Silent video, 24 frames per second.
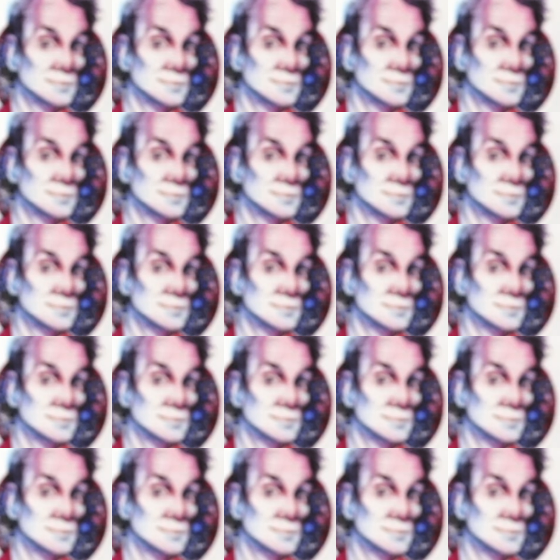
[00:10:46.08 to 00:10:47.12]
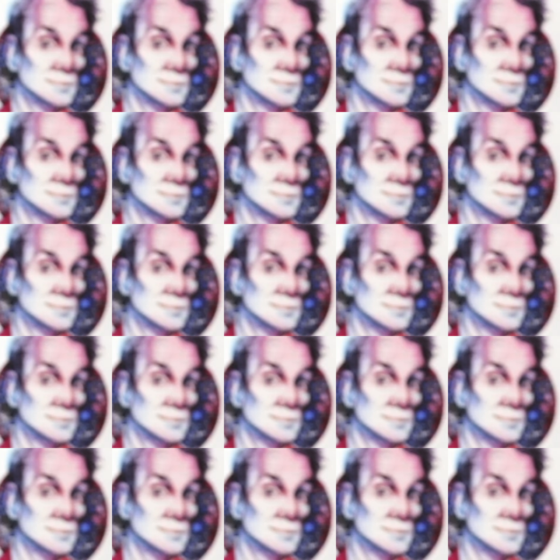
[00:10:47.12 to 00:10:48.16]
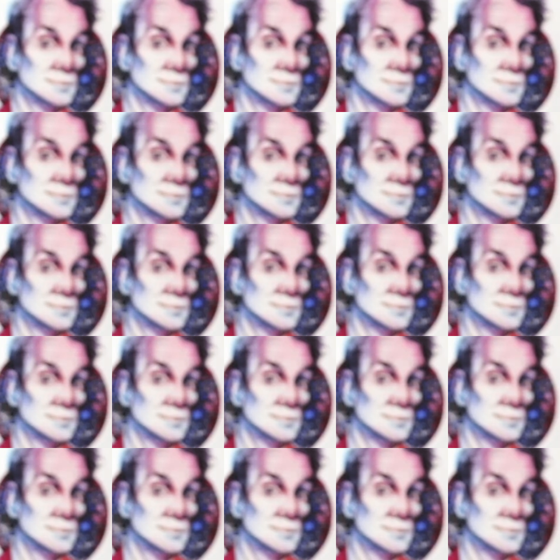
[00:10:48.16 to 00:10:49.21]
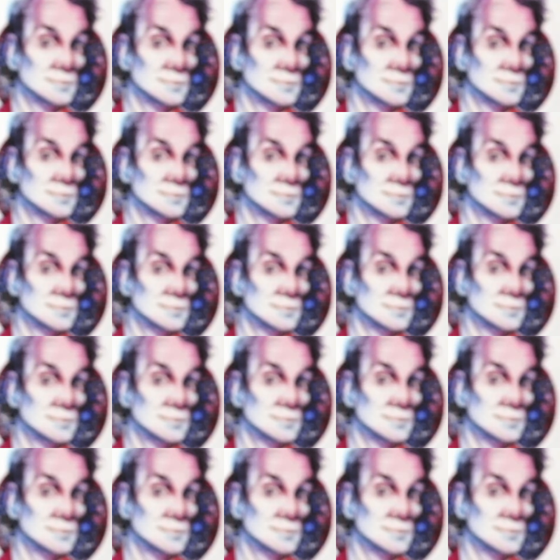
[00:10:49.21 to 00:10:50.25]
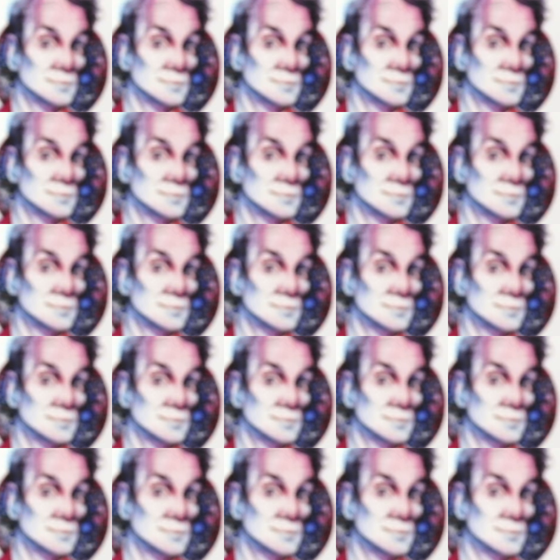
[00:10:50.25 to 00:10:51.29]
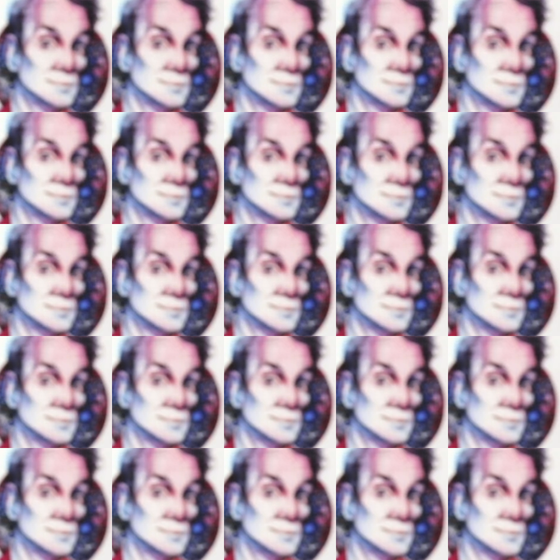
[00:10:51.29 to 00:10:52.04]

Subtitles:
(silent)